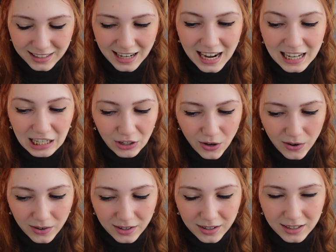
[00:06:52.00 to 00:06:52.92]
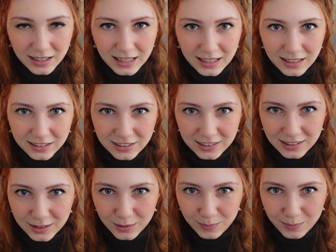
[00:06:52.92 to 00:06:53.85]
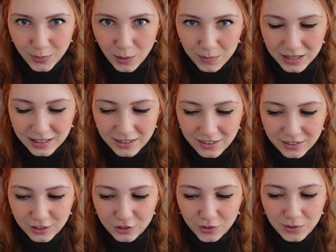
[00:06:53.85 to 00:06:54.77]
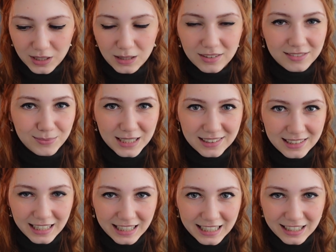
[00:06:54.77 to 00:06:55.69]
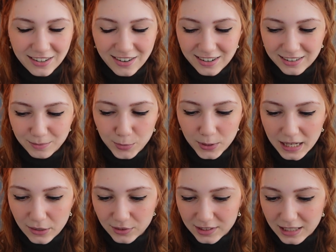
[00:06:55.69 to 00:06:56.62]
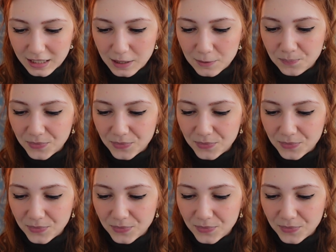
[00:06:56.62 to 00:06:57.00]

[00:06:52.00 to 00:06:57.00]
I don't know. I'll just pop it on the screen because I cannot pronounce it.